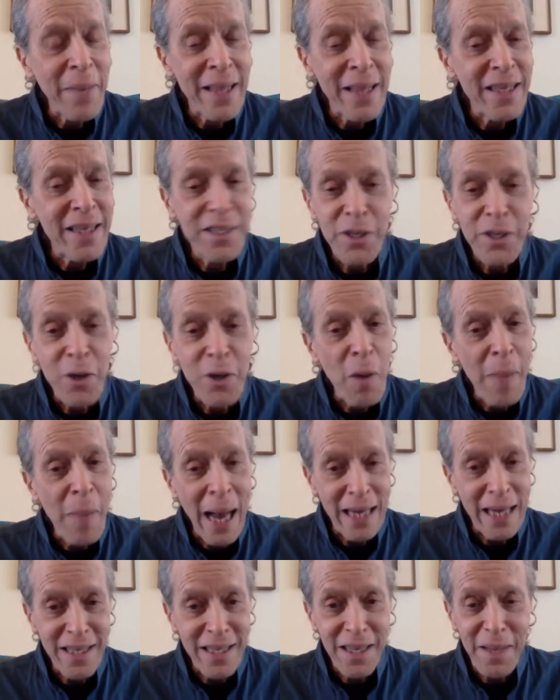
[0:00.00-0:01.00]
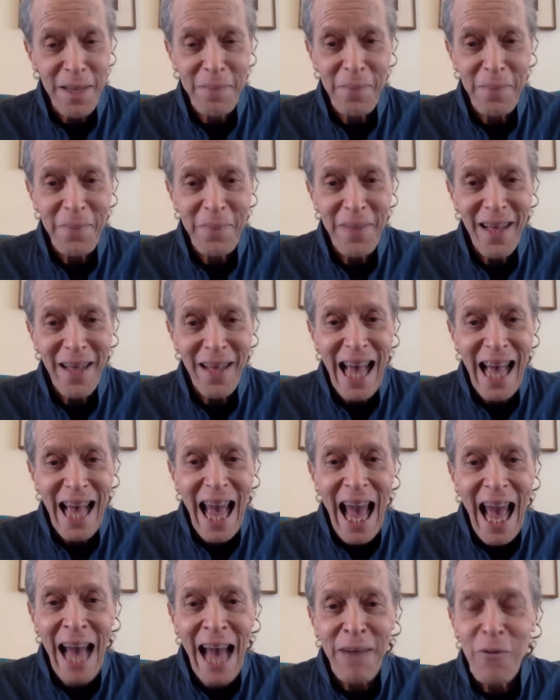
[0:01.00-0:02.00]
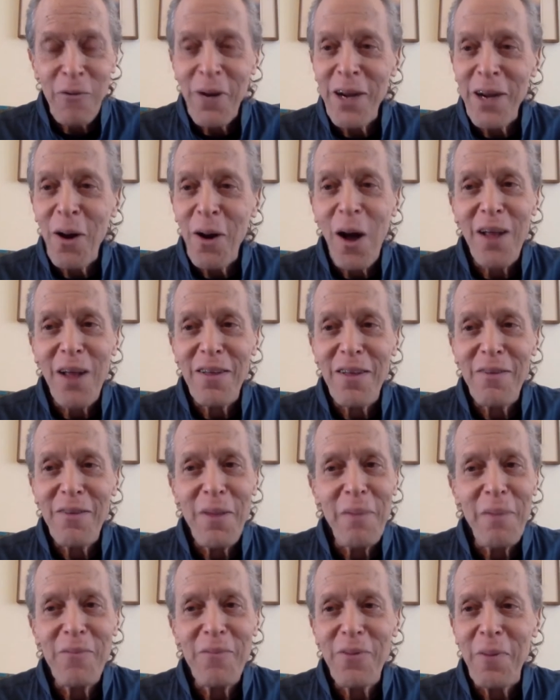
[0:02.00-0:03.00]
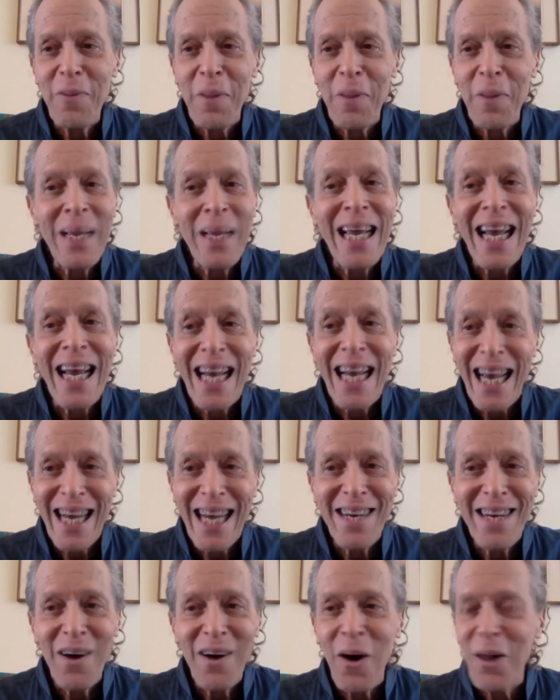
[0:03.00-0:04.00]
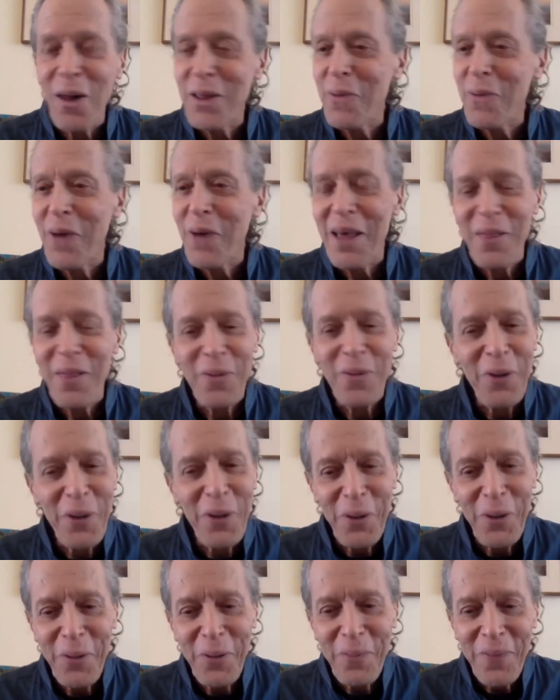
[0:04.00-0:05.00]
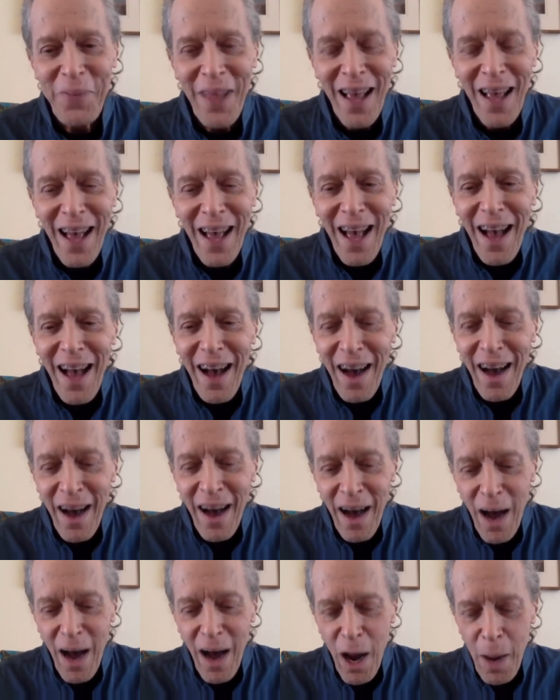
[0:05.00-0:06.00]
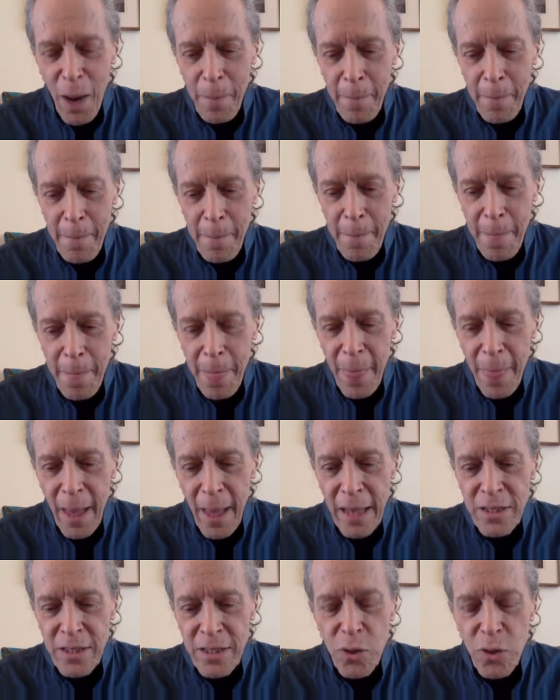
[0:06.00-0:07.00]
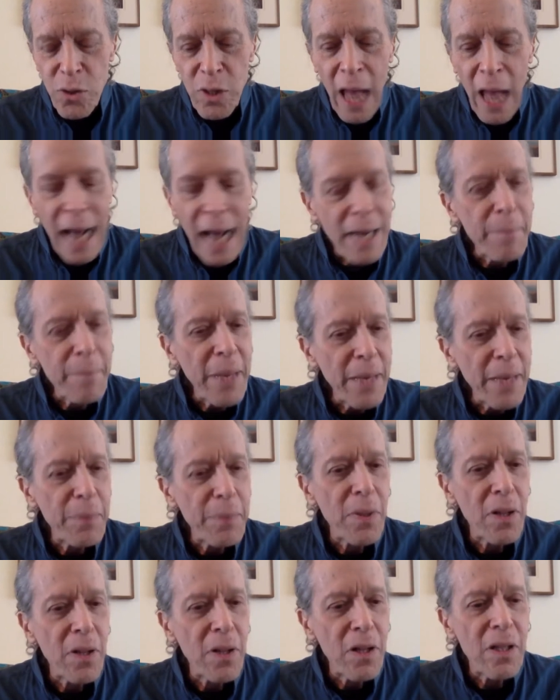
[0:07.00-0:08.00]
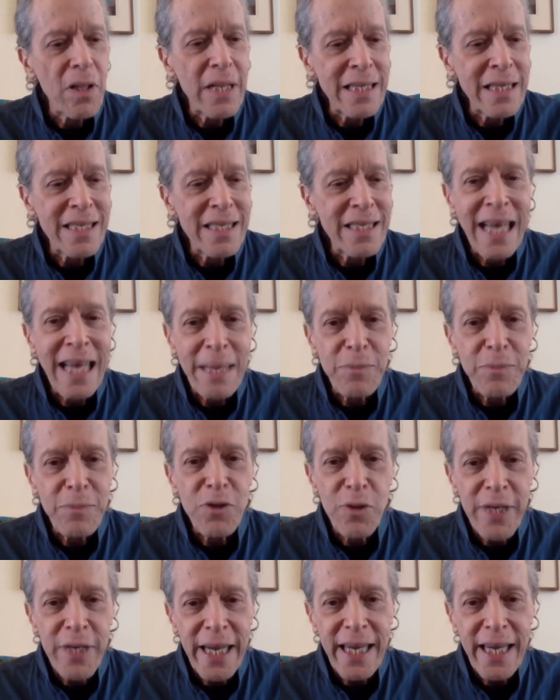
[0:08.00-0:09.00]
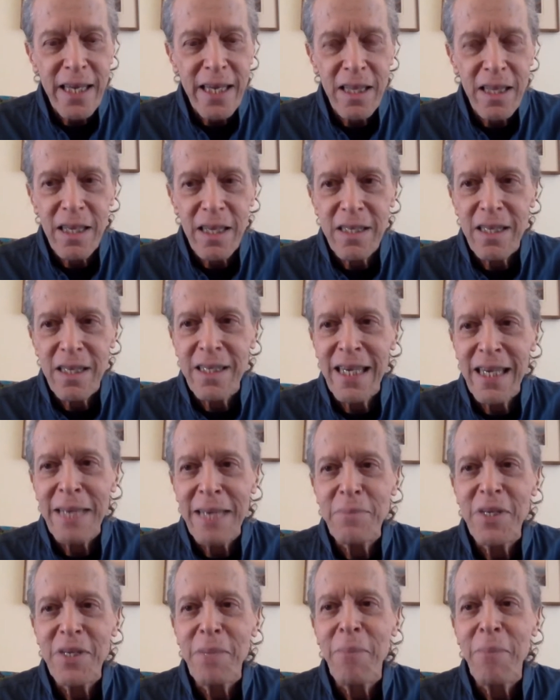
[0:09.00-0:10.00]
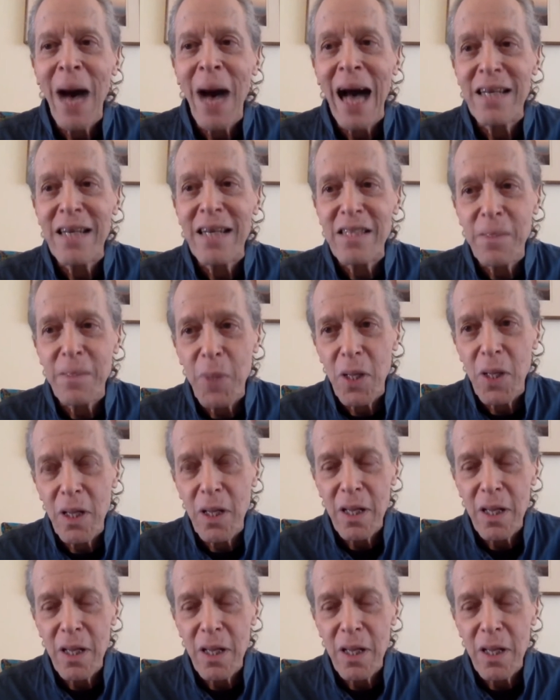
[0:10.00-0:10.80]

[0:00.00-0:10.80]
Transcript: that you go back to them and read all of them from the beginning all the way through. To a lot of people, it seems ridiculous. It seems impossible.